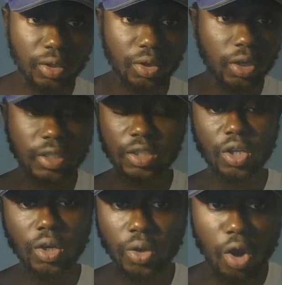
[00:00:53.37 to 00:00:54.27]
don't
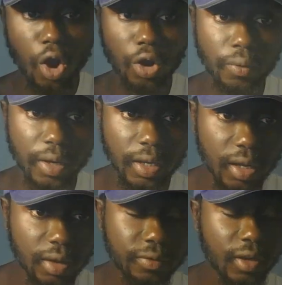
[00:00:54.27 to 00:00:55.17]
look hungry
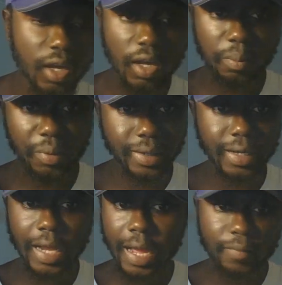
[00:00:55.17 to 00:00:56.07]
enough.
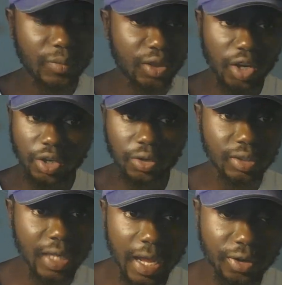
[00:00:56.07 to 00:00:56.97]
But none of
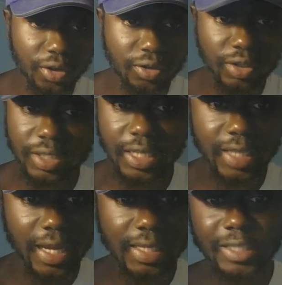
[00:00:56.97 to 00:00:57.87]
those things
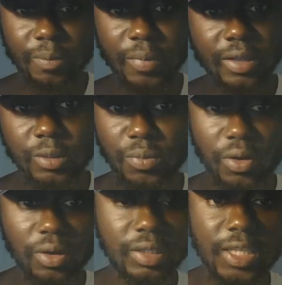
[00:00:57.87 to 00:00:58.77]
I can say about this
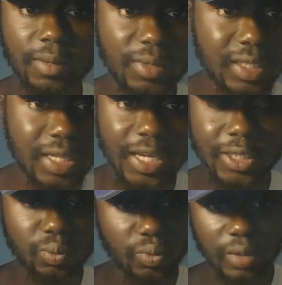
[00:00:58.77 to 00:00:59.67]
Maryland team. These
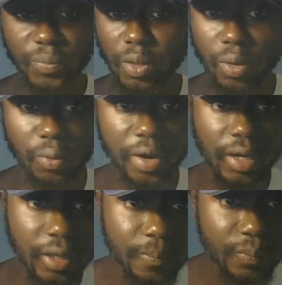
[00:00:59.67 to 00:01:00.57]
kids, they were
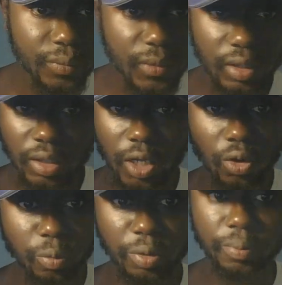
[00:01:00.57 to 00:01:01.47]
ready, they
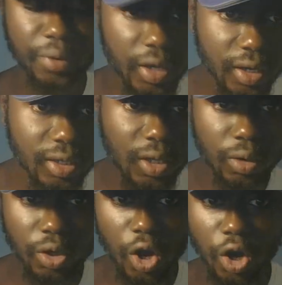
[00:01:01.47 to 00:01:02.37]
look prepared, they
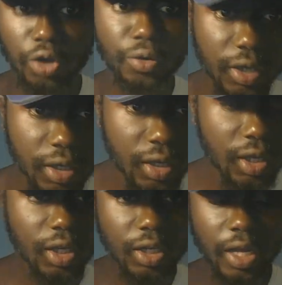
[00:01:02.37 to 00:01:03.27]
look hungry,
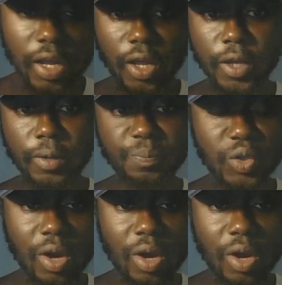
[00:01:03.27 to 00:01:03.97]
and